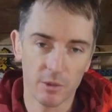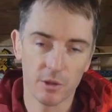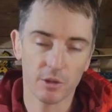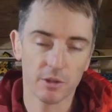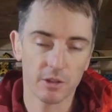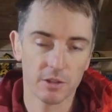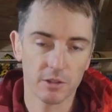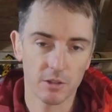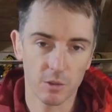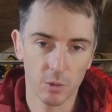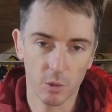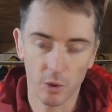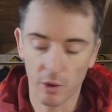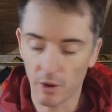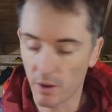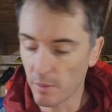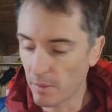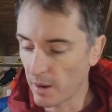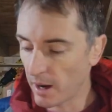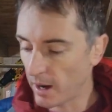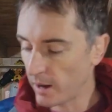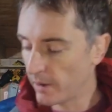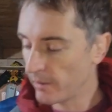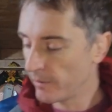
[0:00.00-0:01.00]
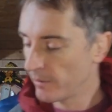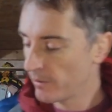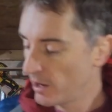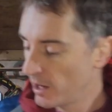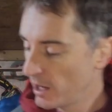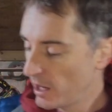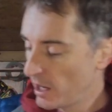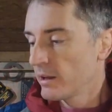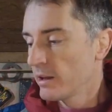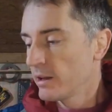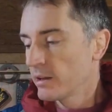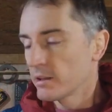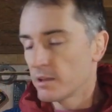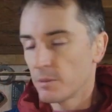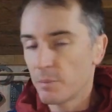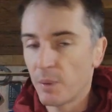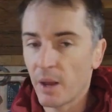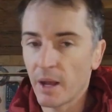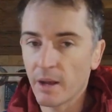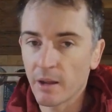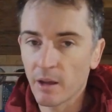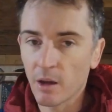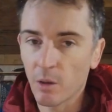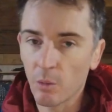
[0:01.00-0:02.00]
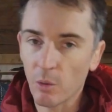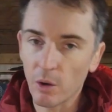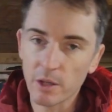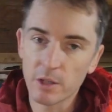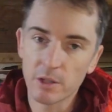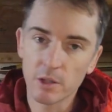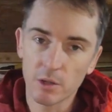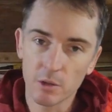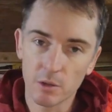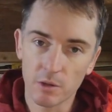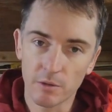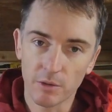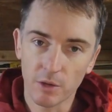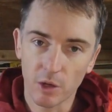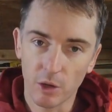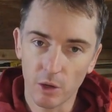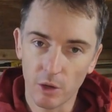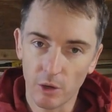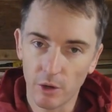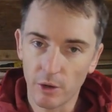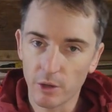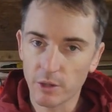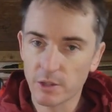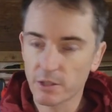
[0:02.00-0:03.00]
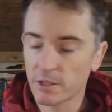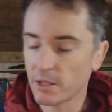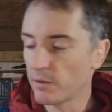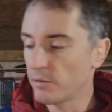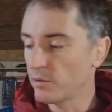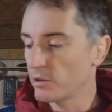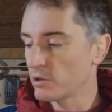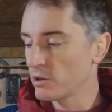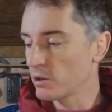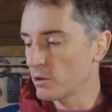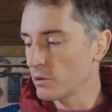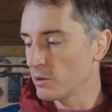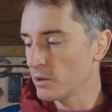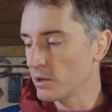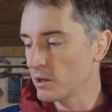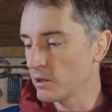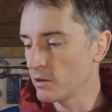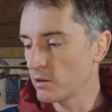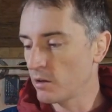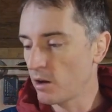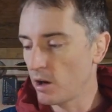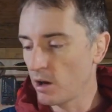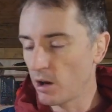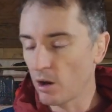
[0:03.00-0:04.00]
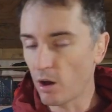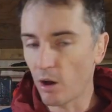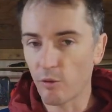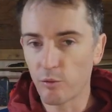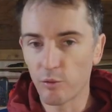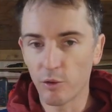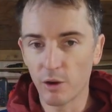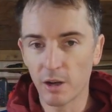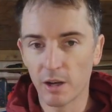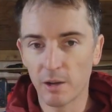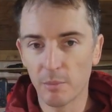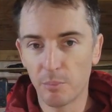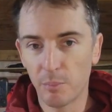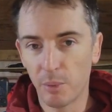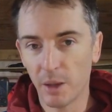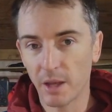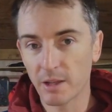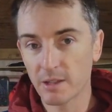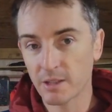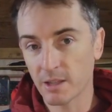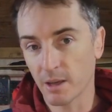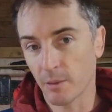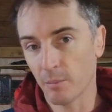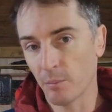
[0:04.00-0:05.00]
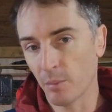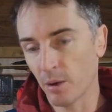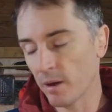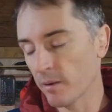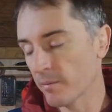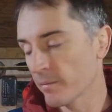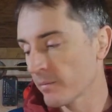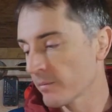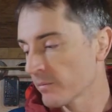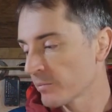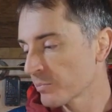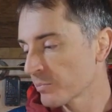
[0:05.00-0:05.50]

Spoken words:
were nothing to worry about. Depending on what you're doing, of course, if you're doing a lot of really big timber,